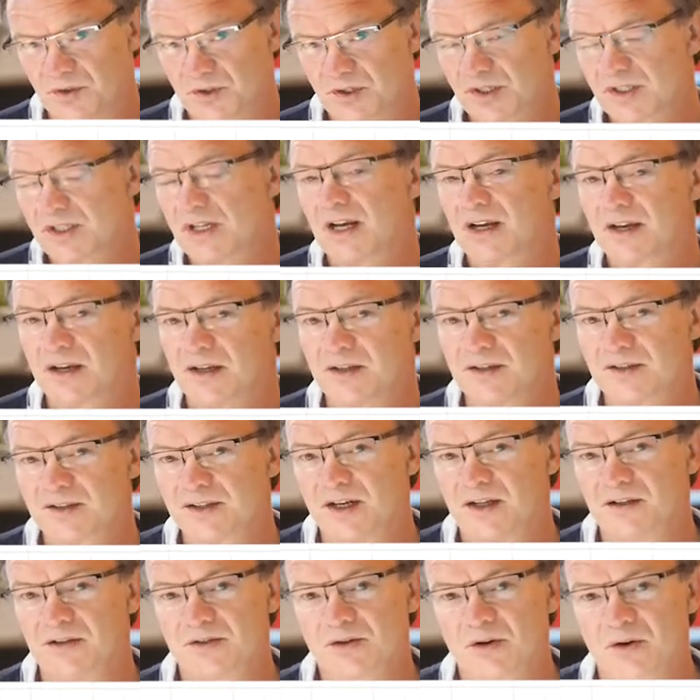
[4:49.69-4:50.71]
Just like in a
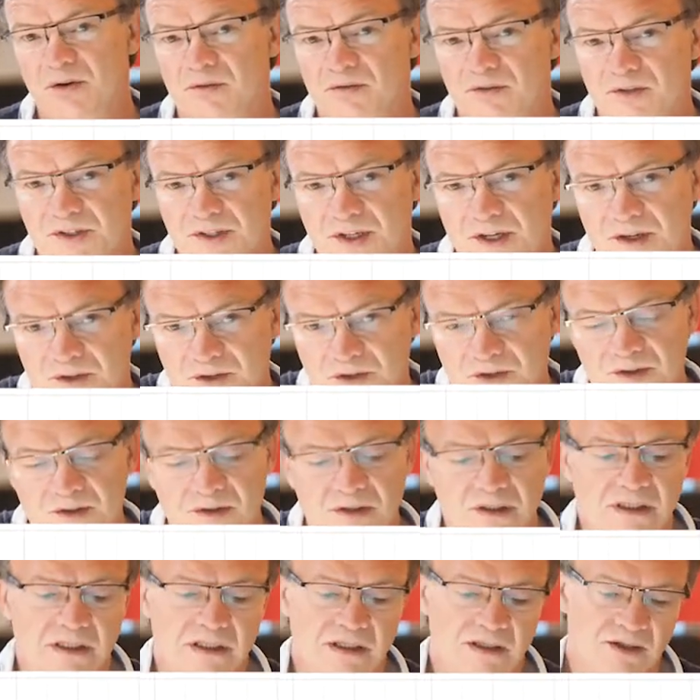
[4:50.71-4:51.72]
sales conversation,
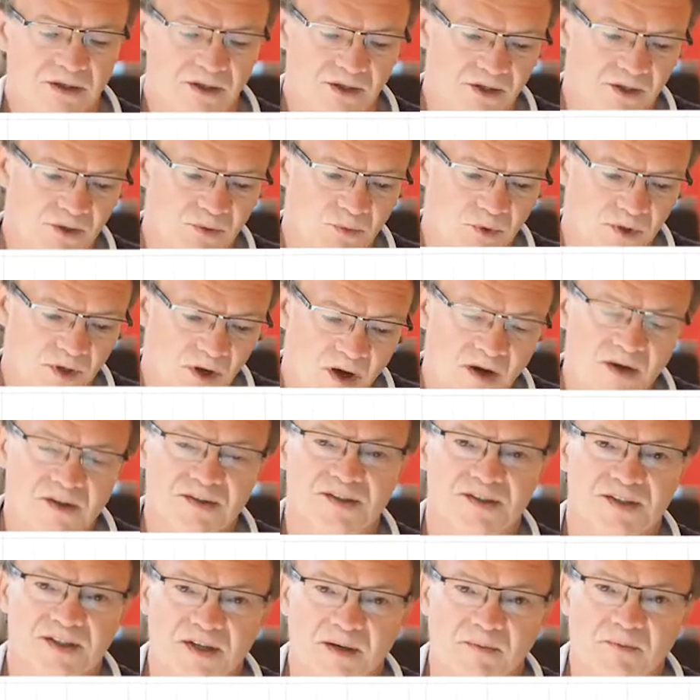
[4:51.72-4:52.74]
you would
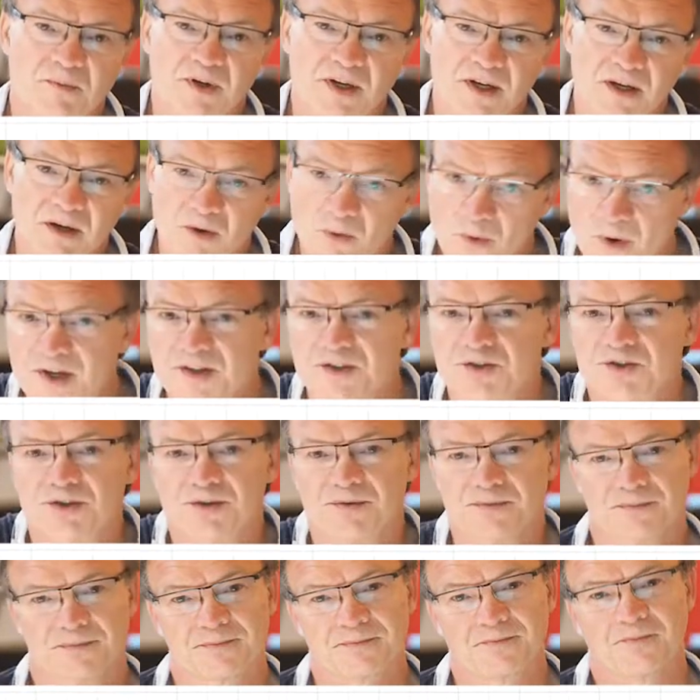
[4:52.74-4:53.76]
ask somebody a
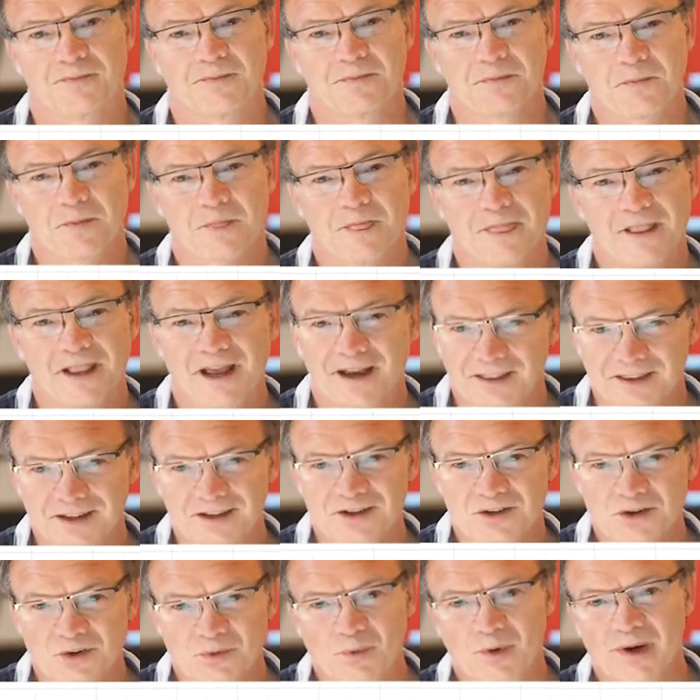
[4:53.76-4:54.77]
question and
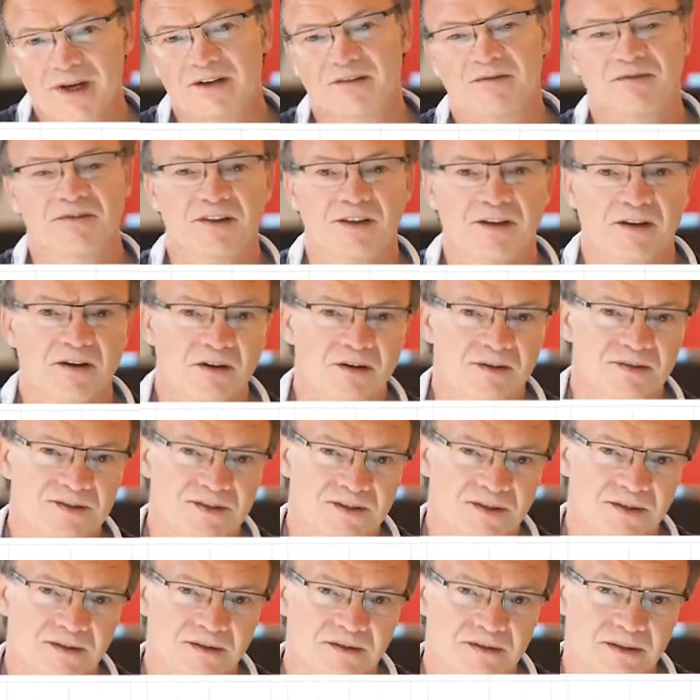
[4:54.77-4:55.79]
then you'd wait for the
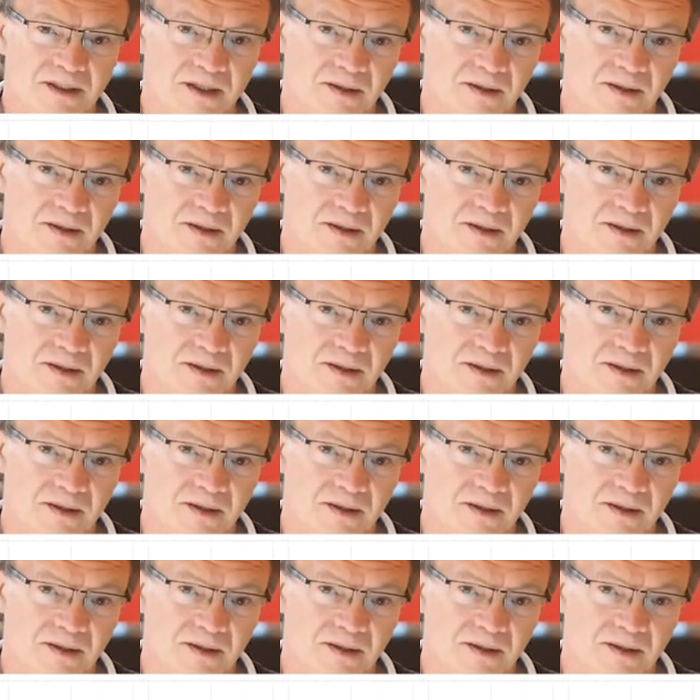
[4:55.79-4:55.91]
answer.